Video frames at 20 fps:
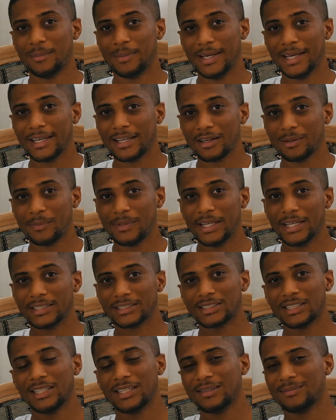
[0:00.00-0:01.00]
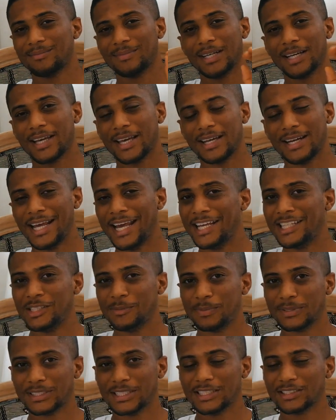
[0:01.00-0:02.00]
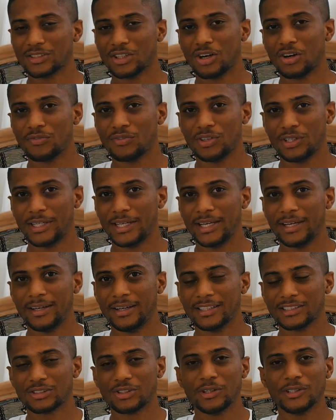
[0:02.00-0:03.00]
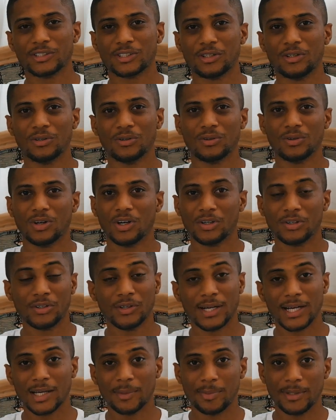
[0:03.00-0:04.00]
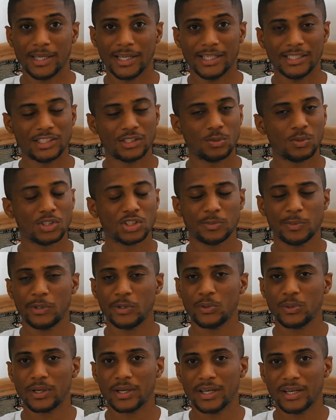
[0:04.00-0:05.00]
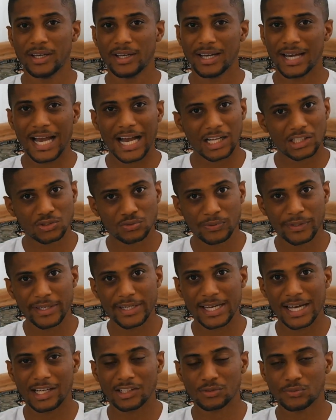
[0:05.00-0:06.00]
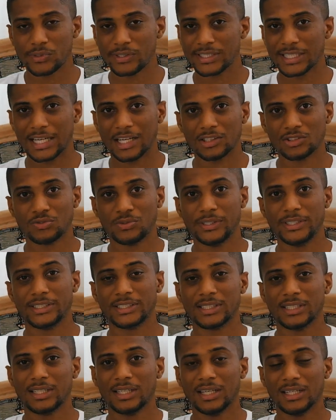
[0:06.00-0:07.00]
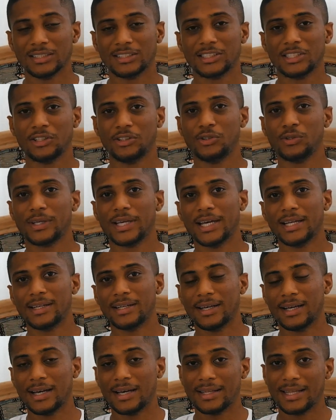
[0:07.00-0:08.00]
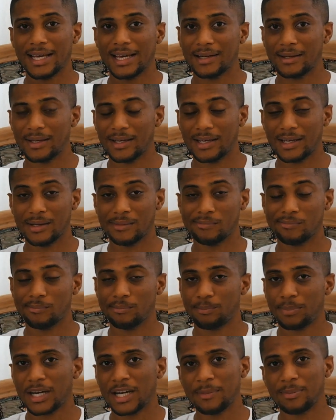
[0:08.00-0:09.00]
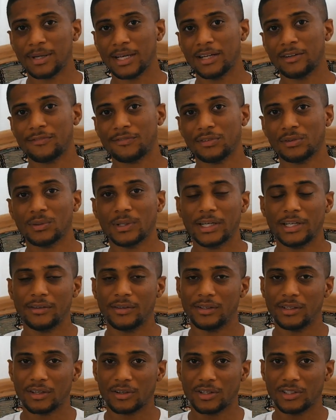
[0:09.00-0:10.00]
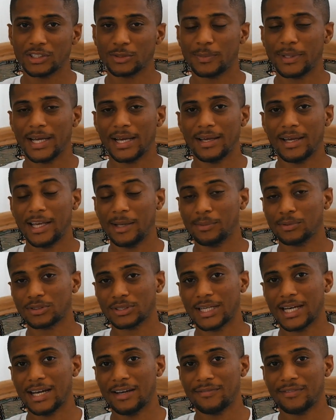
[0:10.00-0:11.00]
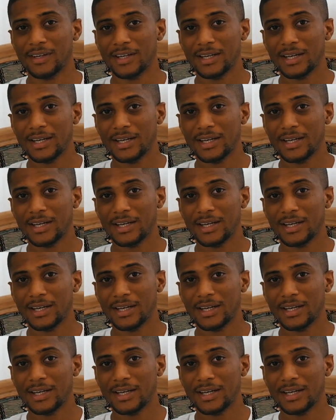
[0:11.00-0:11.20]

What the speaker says: income yet. Again, 80% of your day is going to go on your IPAs. You want to be doing outreach until you get that pipeline full, and you're going to be able to have